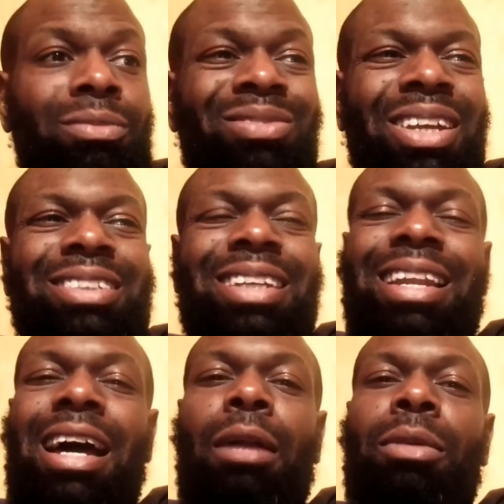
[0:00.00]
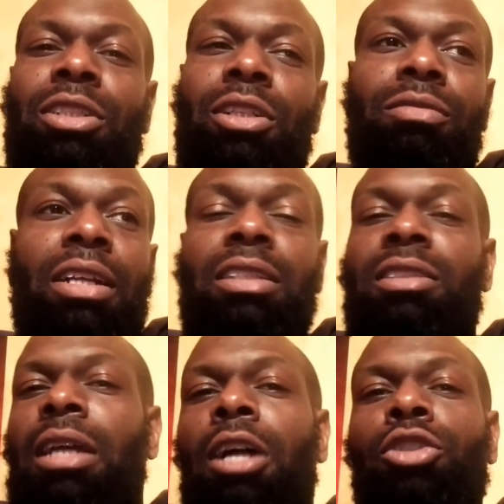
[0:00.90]
There's a lot of muscular fight.
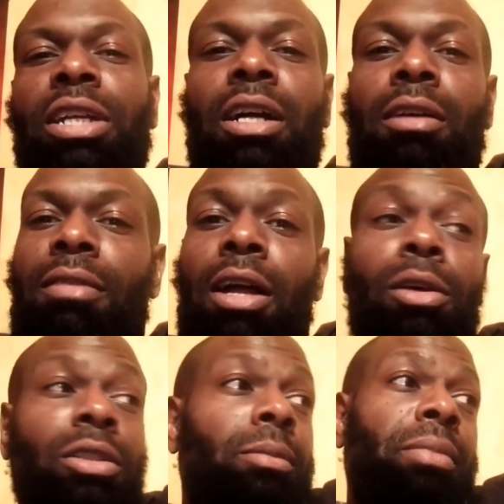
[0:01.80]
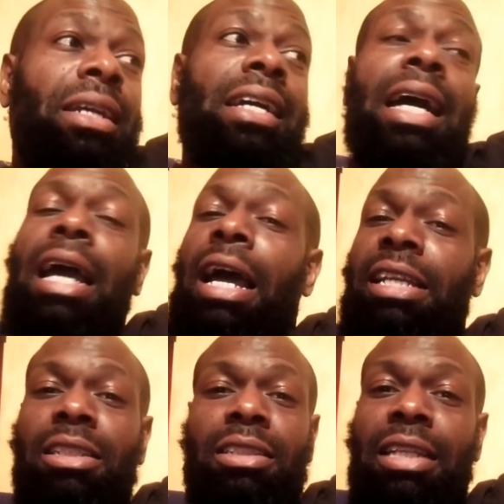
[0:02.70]
Andre Galvão, he's a big guy,
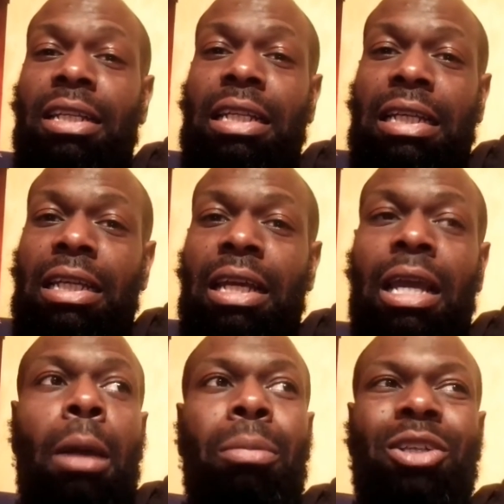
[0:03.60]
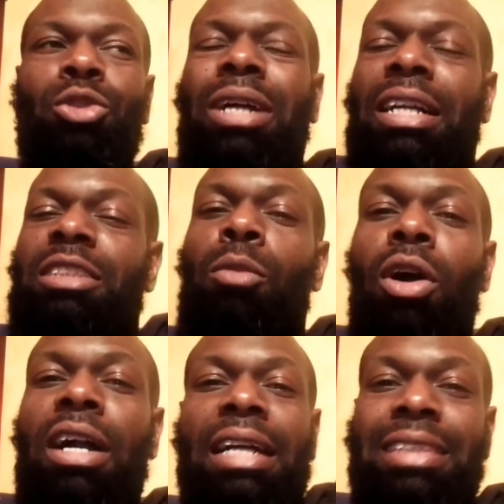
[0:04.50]
excellent technique, but you got small
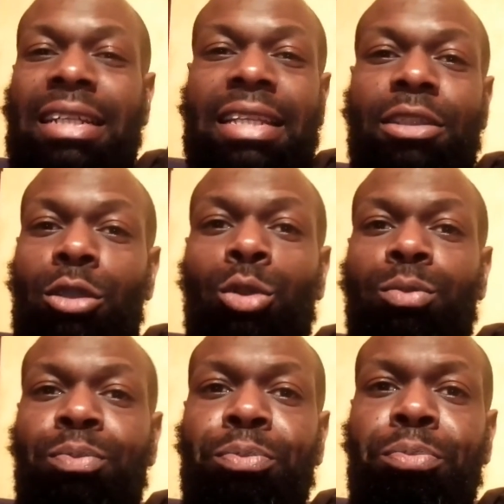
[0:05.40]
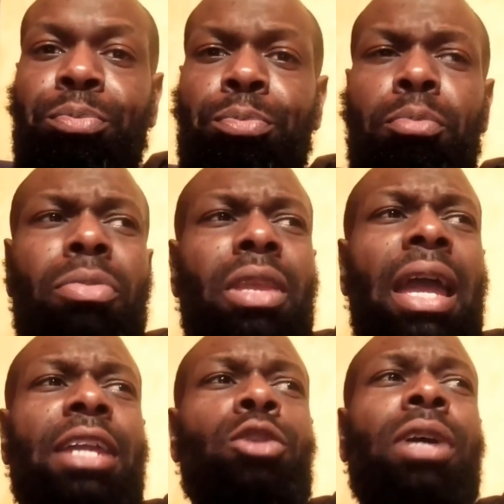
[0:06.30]
guys like that too,
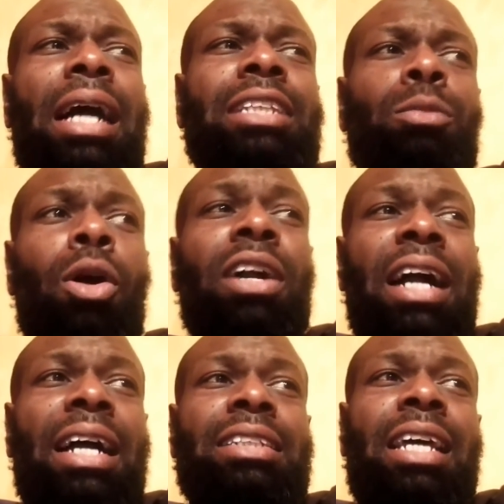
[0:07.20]
and you got small guys